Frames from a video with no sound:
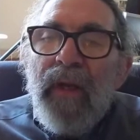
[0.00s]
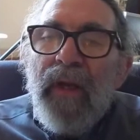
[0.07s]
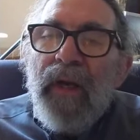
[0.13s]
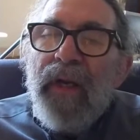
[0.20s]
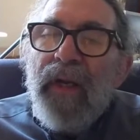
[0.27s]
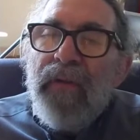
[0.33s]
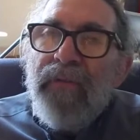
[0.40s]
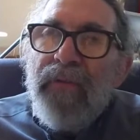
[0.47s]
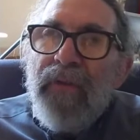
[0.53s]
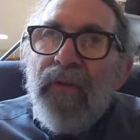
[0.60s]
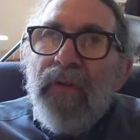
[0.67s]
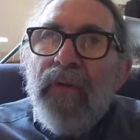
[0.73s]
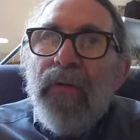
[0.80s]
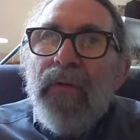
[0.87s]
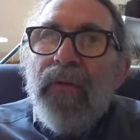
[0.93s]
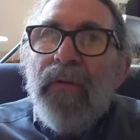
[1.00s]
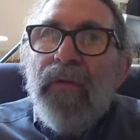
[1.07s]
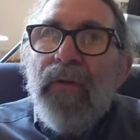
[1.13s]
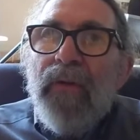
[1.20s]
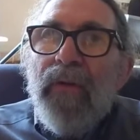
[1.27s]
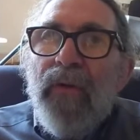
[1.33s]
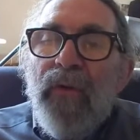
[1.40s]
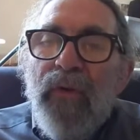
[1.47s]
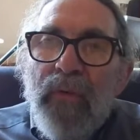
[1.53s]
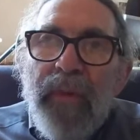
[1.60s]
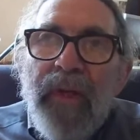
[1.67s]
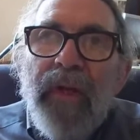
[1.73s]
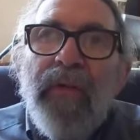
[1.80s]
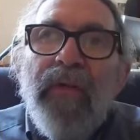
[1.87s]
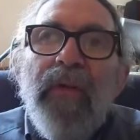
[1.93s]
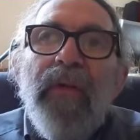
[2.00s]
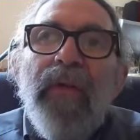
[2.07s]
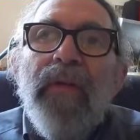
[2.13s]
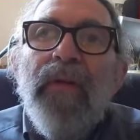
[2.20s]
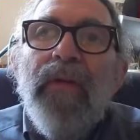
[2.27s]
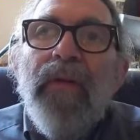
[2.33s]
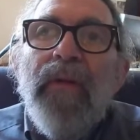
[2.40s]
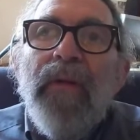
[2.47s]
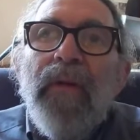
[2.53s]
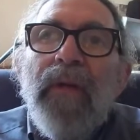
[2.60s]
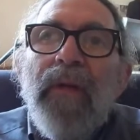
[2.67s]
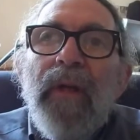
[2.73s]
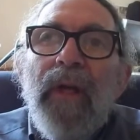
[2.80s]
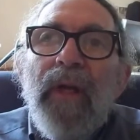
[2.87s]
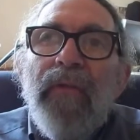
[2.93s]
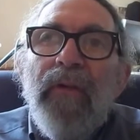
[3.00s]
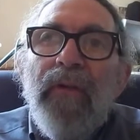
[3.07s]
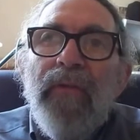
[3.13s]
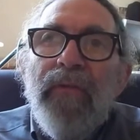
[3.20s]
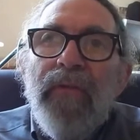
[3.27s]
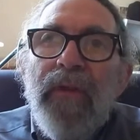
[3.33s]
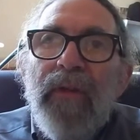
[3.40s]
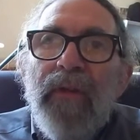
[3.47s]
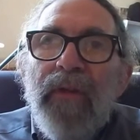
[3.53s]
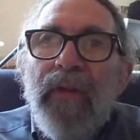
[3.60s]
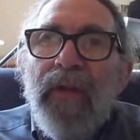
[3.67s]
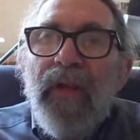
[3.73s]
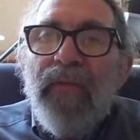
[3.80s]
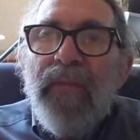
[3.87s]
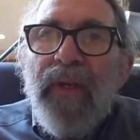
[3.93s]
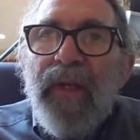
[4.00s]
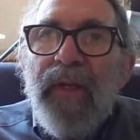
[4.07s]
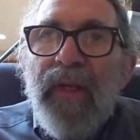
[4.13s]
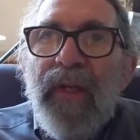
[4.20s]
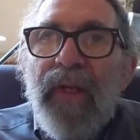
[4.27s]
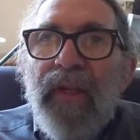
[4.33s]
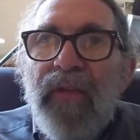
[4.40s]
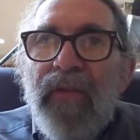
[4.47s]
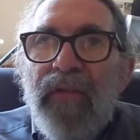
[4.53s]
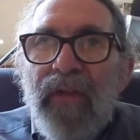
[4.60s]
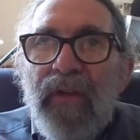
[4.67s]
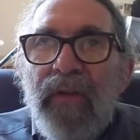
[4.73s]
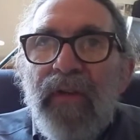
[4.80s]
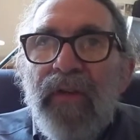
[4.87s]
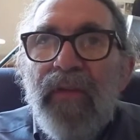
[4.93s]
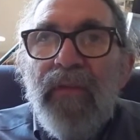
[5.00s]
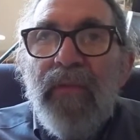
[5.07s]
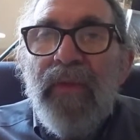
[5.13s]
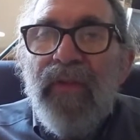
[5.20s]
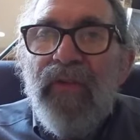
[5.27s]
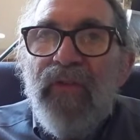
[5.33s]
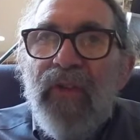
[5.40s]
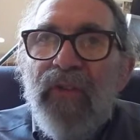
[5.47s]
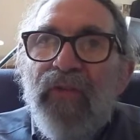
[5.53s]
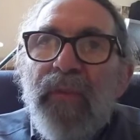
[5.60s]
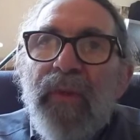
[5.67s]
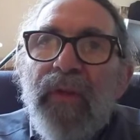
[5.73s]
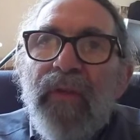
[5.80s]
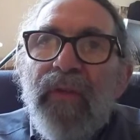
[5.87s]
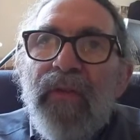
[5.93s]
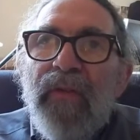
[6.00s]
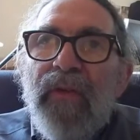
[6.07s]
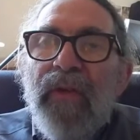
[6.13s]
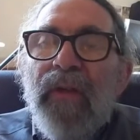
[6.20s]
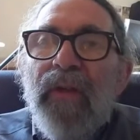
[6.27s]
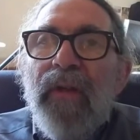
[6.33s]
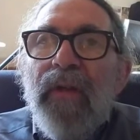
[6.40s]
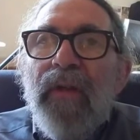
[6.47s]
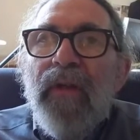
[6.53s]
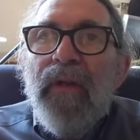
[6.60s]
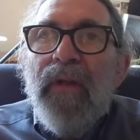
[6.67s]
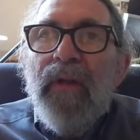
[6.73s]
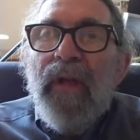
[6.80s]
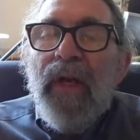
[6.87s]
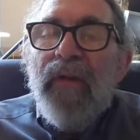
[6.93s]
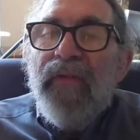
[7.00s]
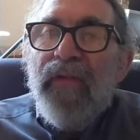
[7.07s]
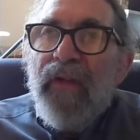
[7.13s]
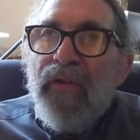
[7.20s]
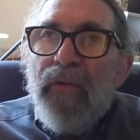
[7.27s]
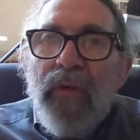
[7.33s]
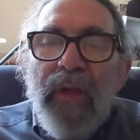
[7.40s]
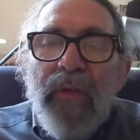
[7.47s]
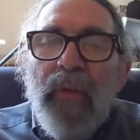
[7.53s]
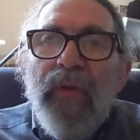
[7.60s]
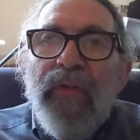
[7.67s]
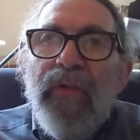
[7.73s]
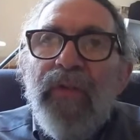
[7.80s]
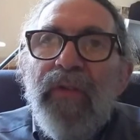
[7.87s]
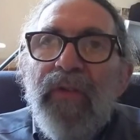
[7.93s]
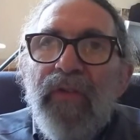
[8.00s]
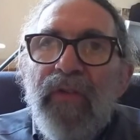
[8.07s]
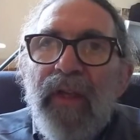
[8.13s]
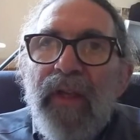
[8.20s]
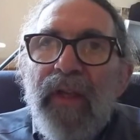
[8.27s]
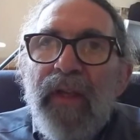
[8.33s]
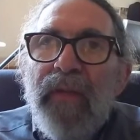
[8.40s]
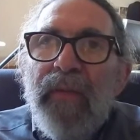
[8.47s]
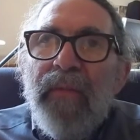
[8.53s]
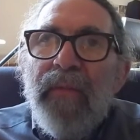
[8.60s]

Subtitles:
and I feel good about it. I don't feel that I've made any serious misjudgments. I've said all I wanted to say.